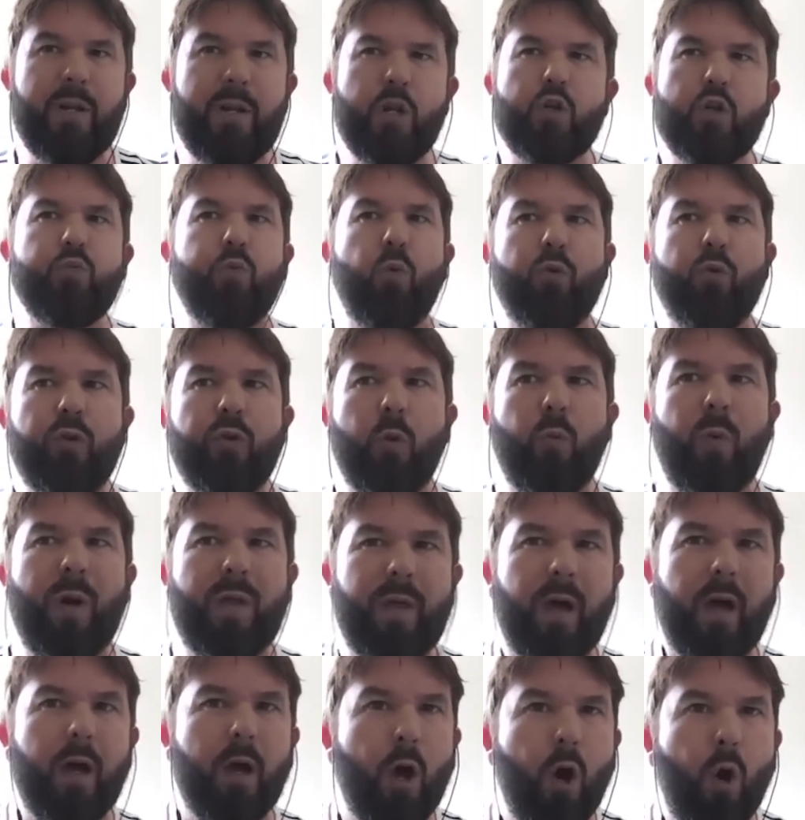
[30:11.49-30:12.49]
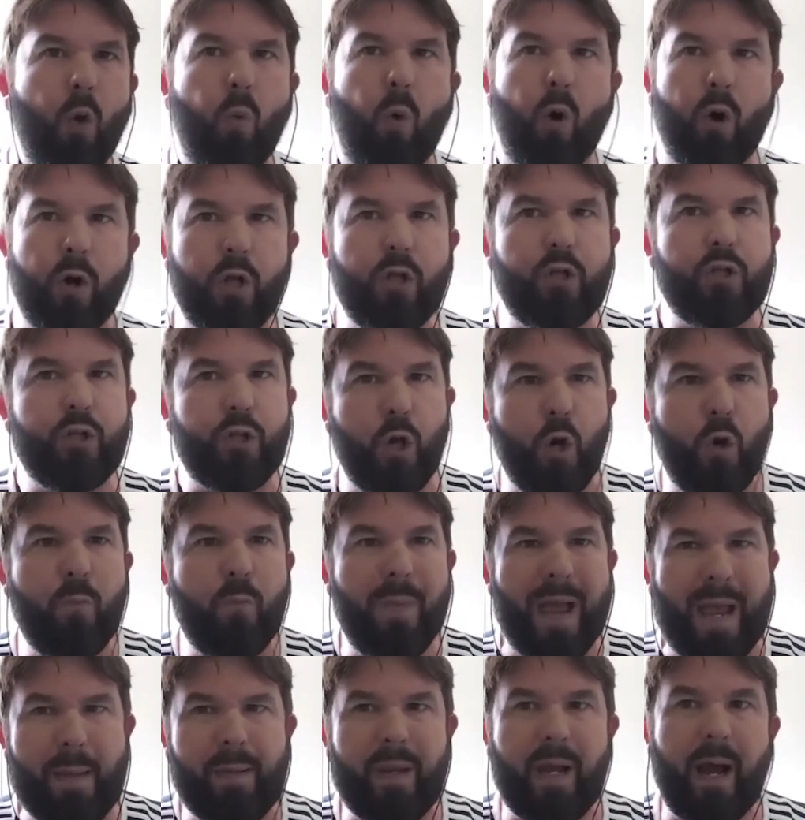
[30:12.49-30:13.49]
And you just wonder whether one or two
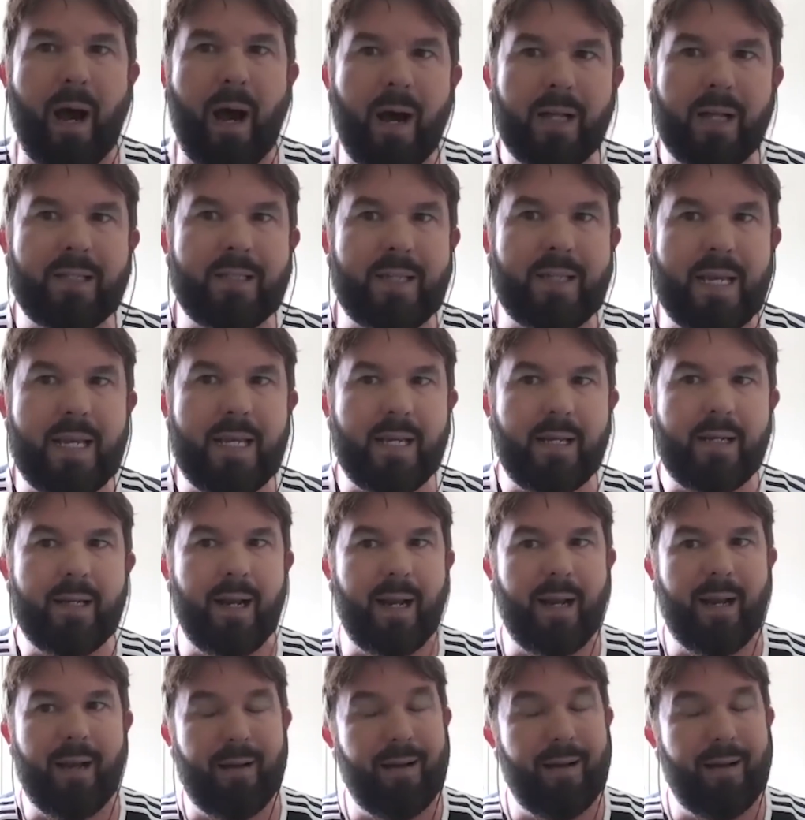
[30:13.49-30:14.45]
maybe are taking